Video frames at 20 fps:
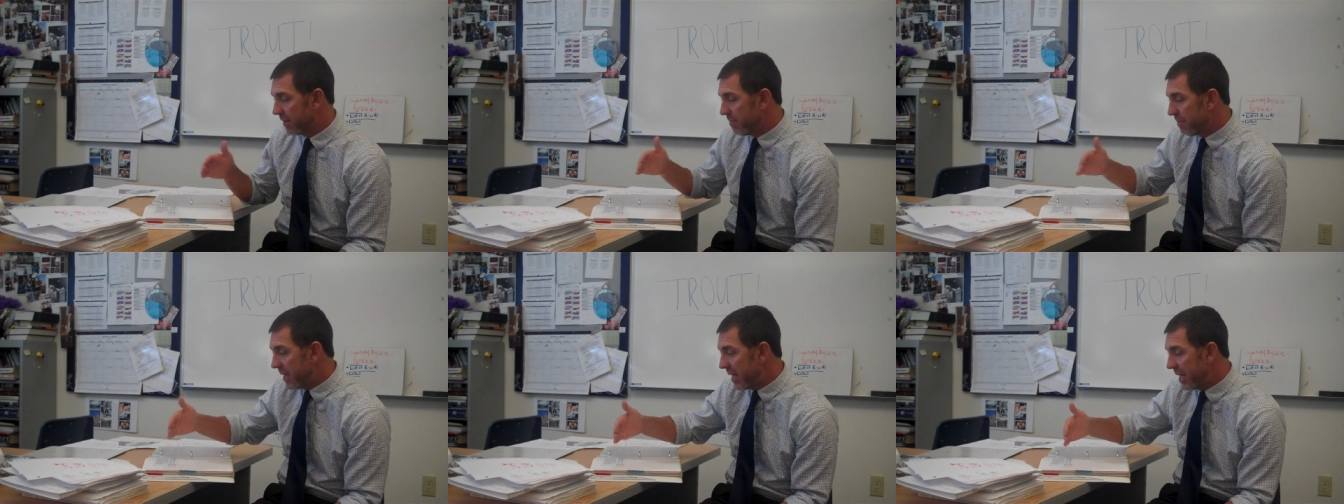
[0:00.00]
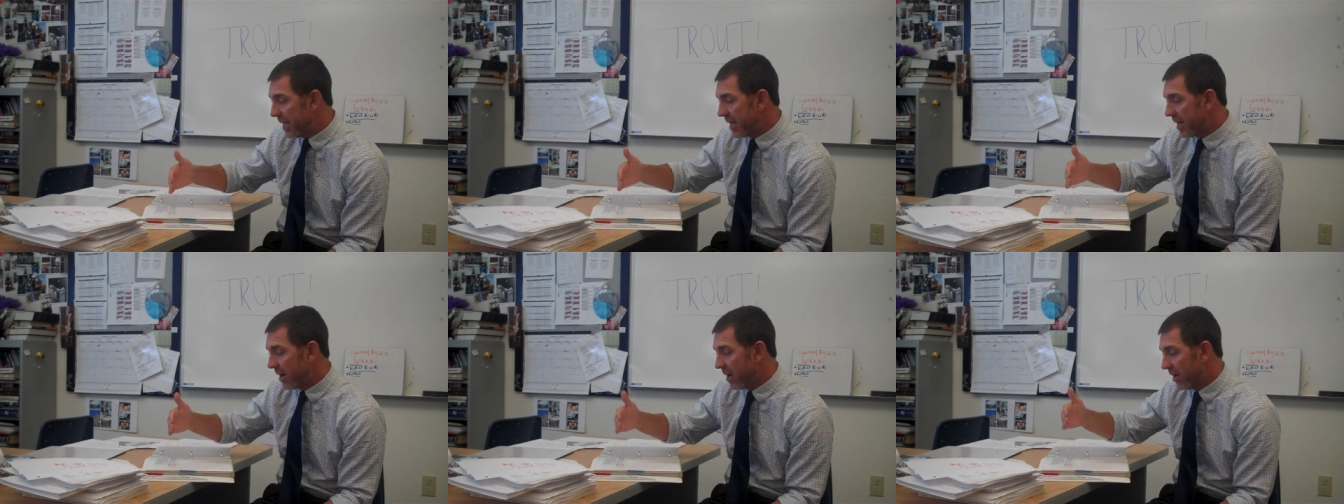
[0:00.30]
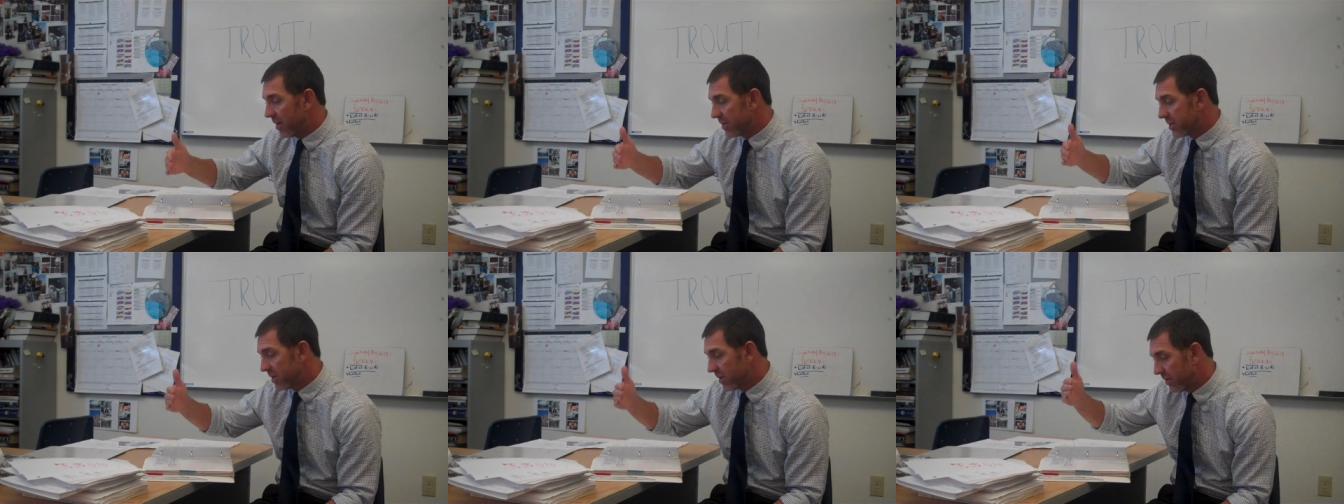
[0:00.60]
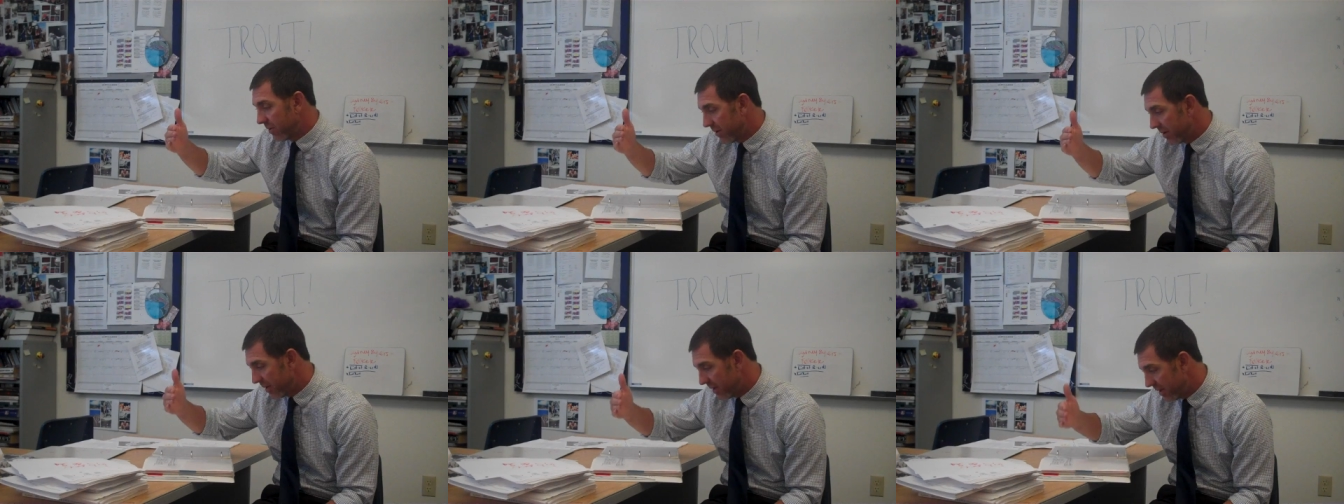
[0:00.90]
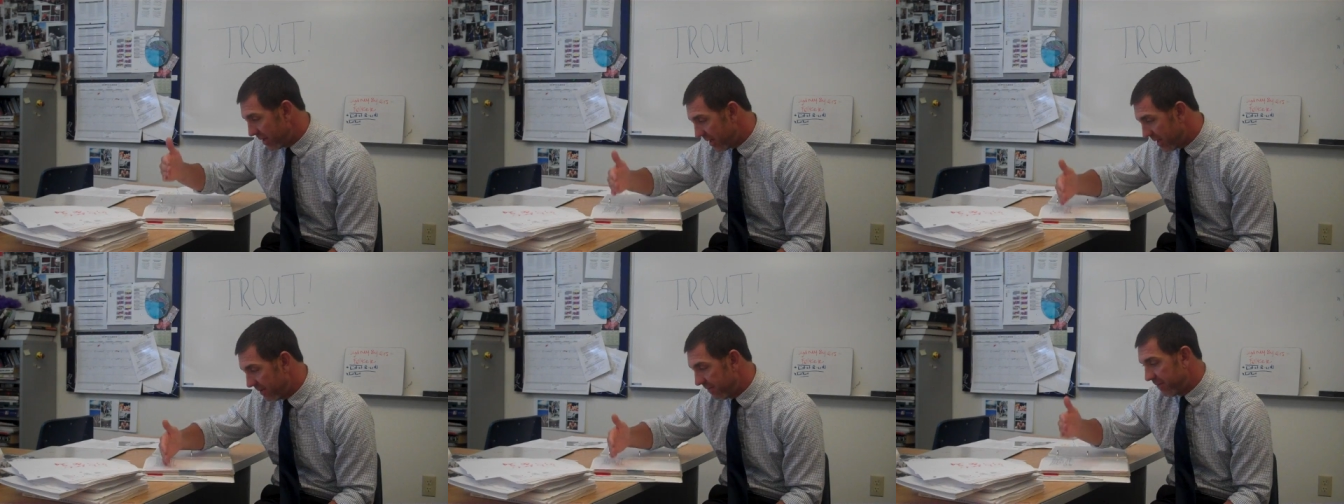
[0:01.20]
the media also
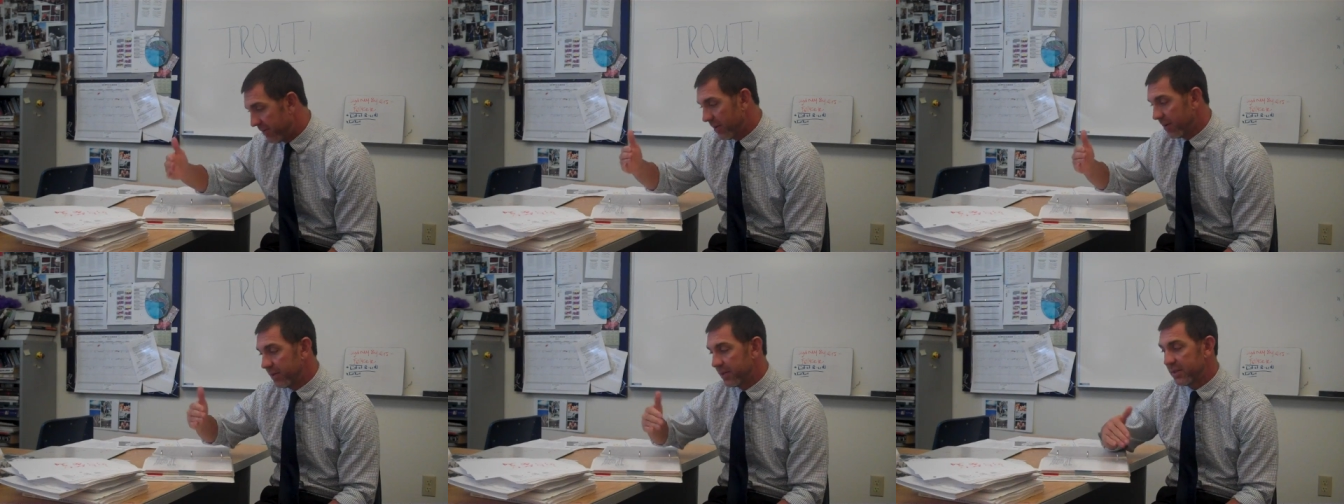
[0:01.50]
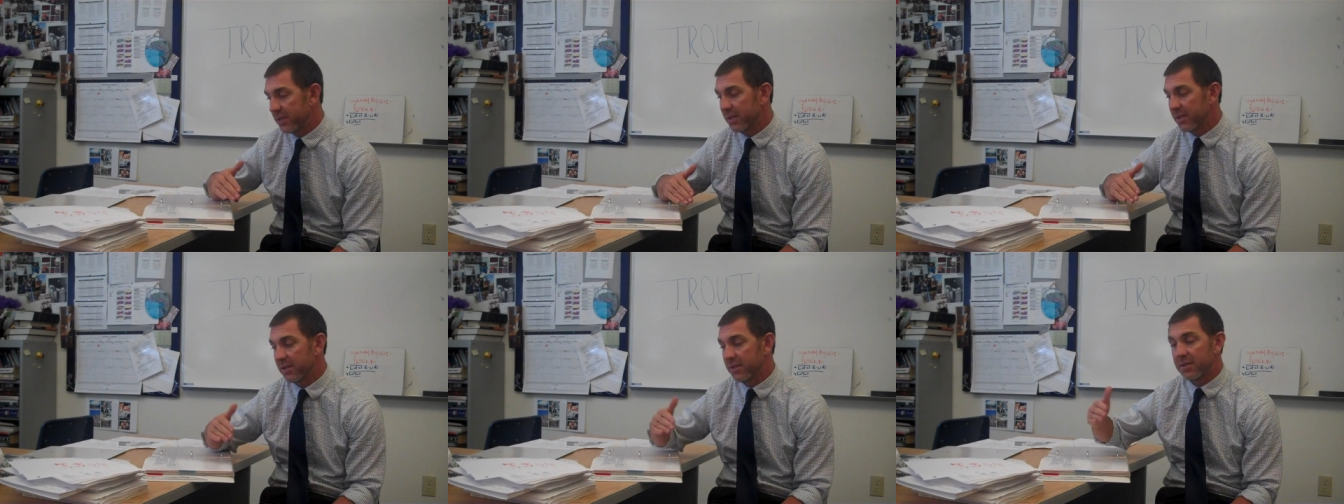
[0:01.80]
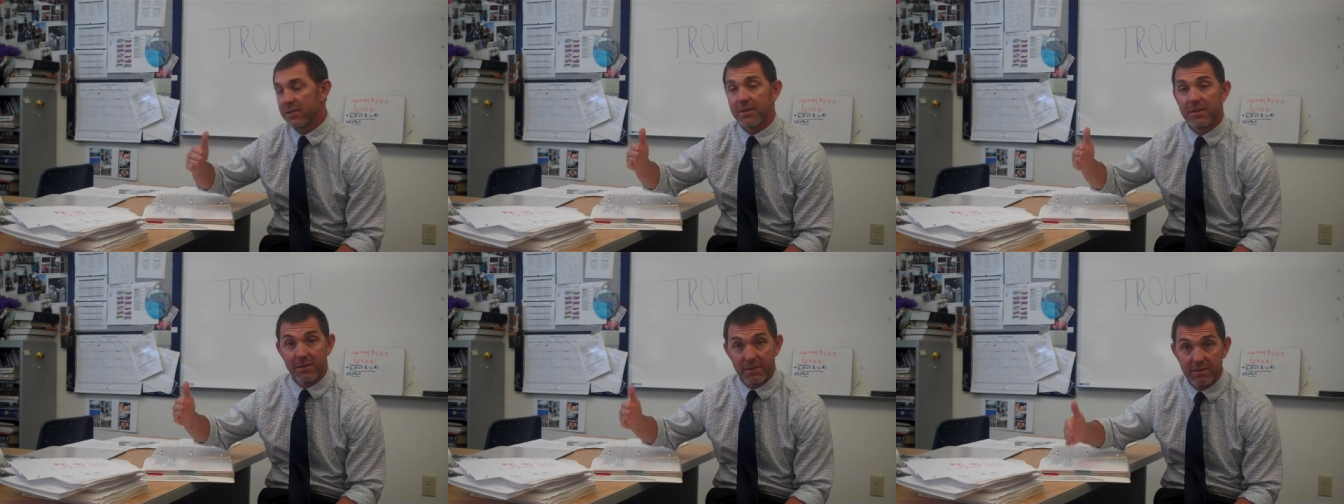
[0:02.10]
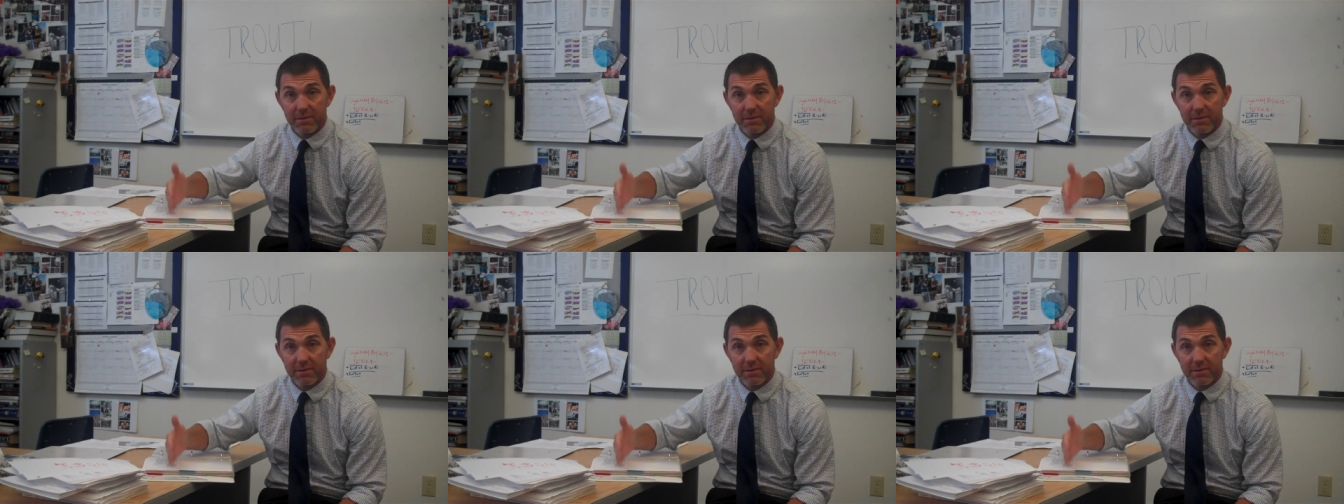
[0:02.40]
influences